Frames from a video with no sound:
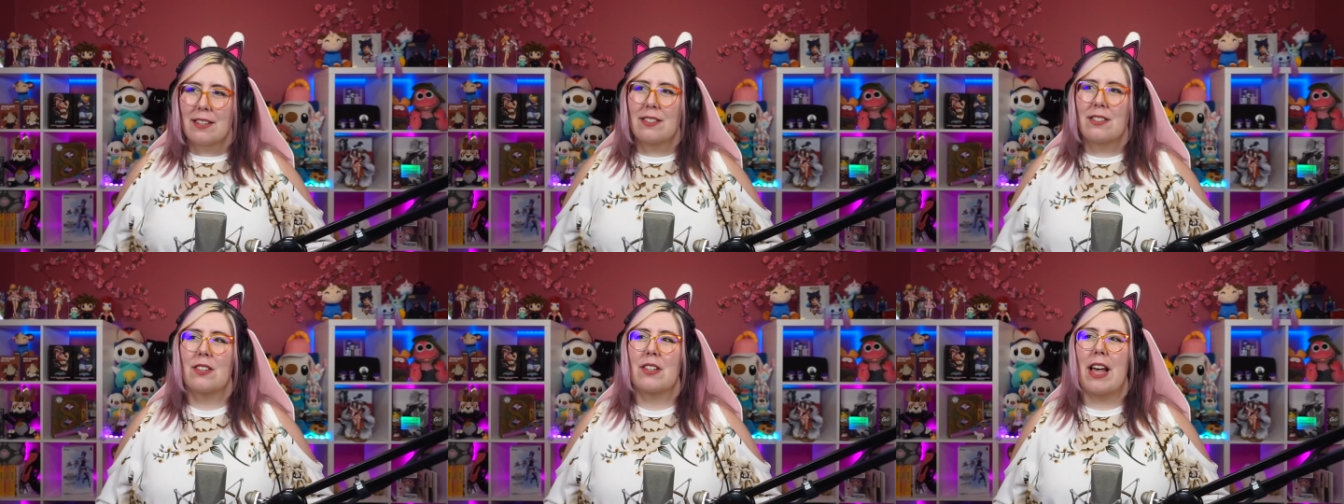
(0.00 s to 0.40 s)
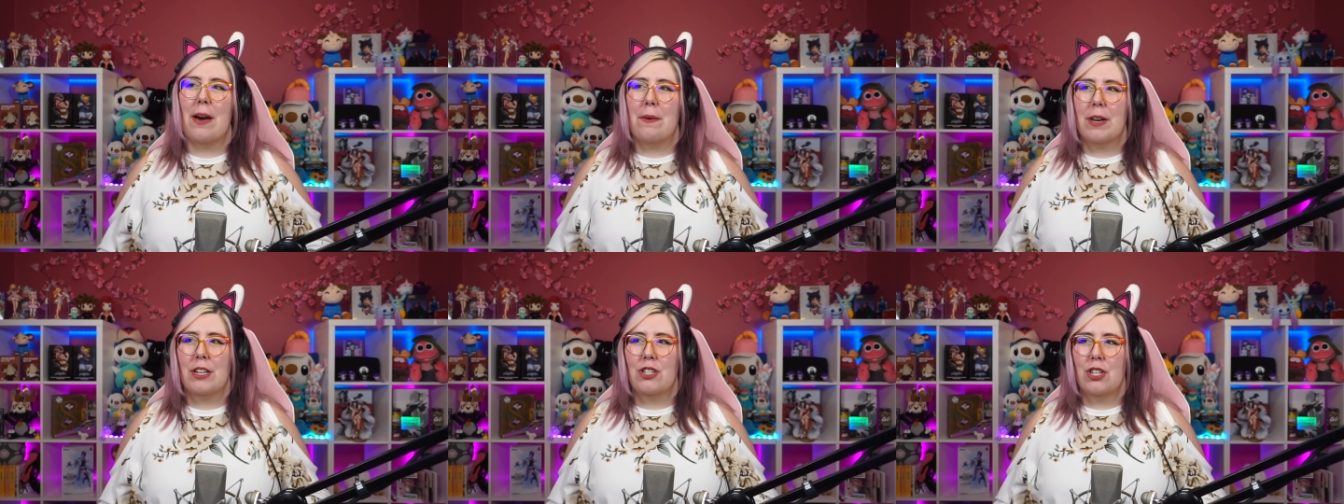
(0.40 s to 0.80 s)
So that
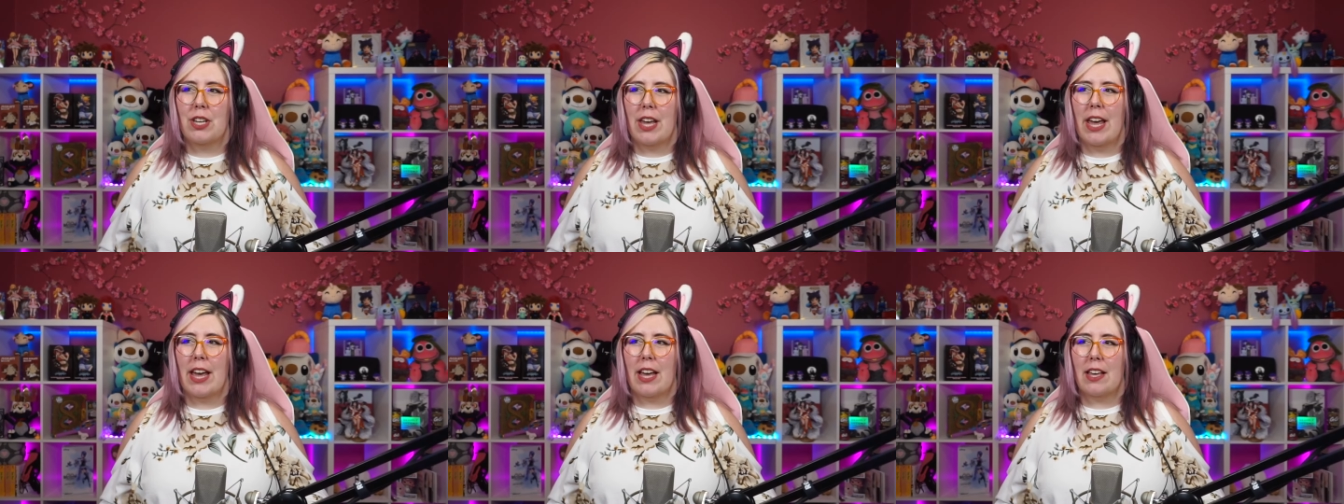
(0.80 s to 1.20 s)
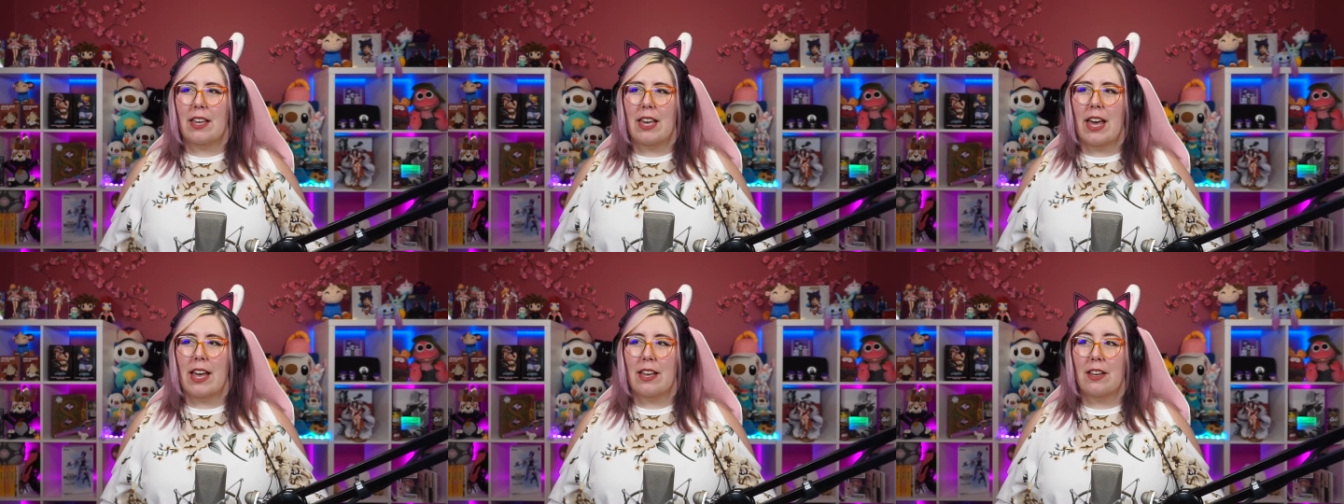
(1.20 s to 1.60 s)
way she can't
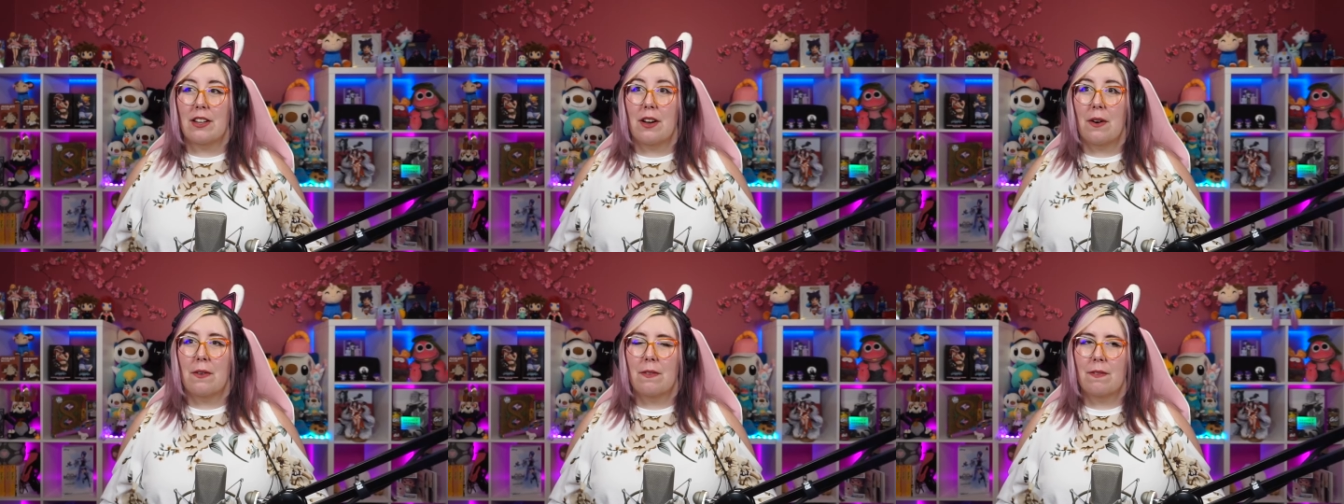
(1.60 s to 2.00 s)
get, you know,